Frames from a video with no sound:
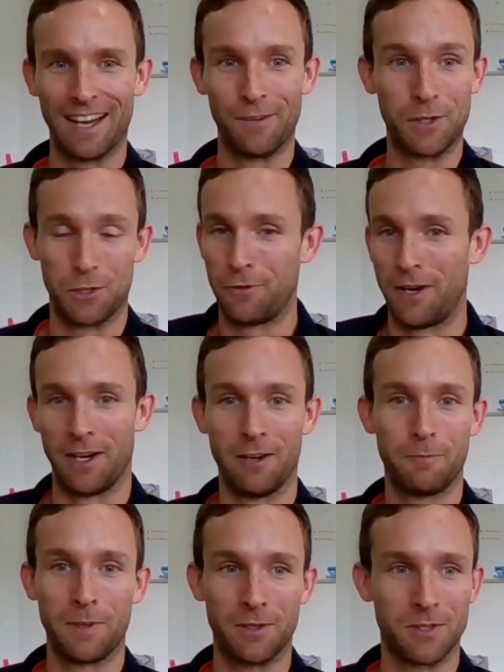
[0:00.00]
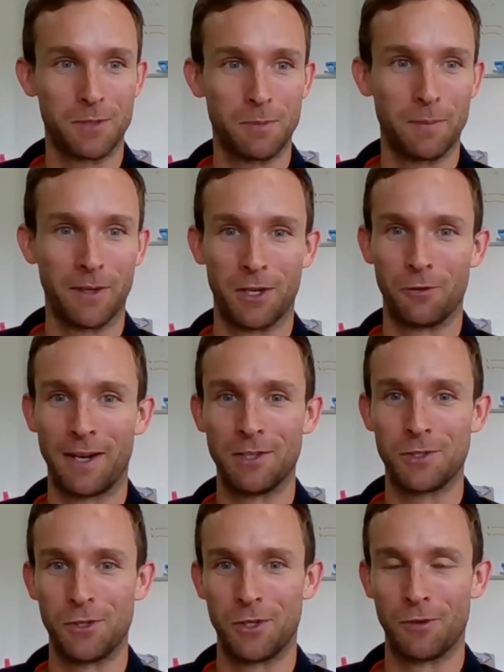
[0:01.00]
which is fair enough, because it's probably going to
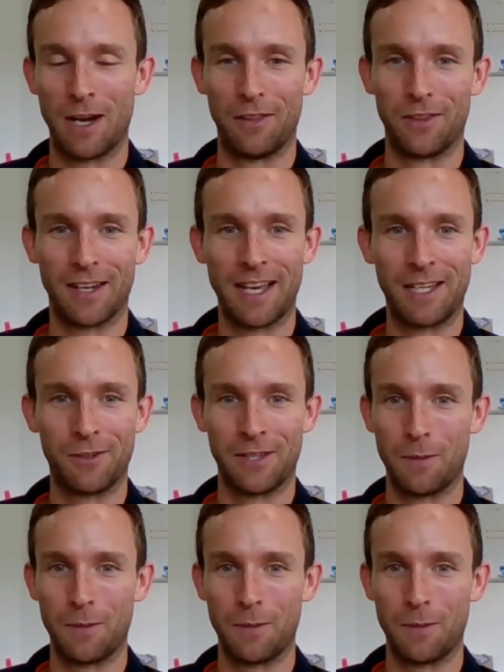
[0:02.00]
rain sooner rather than later,